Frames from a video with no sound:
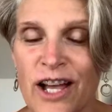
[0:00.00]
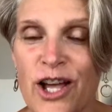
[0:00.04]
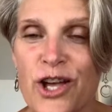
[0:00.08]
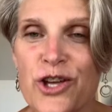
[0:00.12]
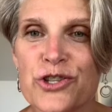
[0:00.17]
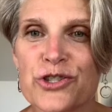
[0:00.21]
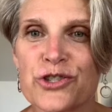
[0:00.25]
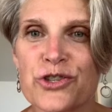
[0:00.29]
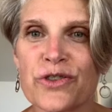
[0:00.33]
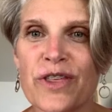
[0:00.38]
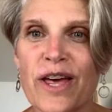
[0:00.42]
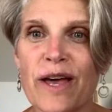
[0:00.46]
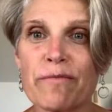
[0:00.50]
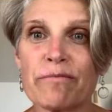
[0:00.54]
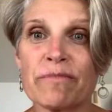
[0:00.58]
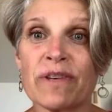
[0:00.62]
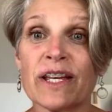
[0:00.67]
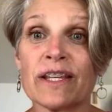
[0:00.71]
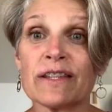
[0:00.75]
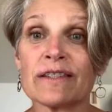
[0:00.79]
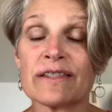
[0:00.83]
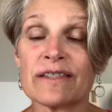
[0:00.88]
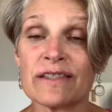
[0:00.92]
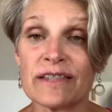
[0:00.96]
So that
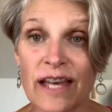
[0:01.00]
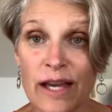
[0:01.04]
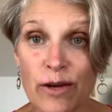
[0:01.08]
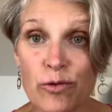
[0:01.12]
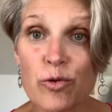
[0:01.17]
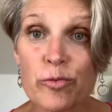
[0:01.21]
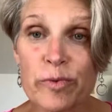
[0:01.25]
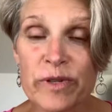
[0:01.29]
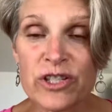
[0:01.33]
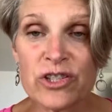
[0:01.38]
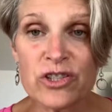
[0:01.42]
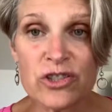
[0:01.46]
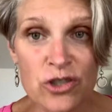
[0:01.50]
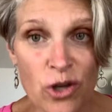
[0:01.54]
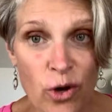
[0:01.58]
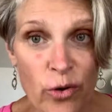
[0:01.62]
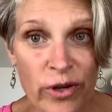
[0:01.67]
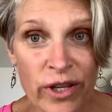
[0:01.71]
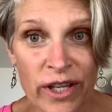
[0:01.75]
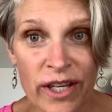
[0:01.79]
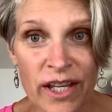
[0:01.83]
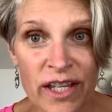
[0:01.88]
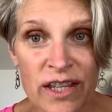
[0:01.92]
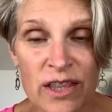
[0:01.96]
means they will be
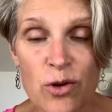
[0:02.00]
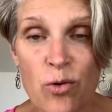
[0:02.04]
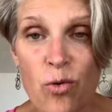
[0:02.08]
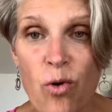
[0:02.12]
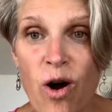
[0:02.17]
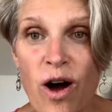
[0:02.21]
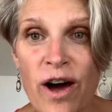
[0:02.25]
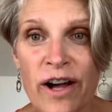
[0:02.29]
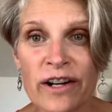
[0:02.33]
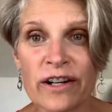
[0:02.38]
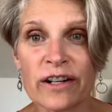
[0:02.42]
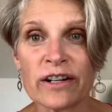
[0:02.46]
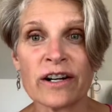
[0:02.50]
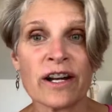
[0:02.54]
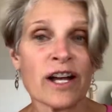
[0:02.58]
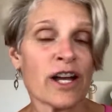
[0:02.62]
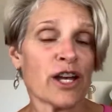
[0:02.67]
soaking in the water.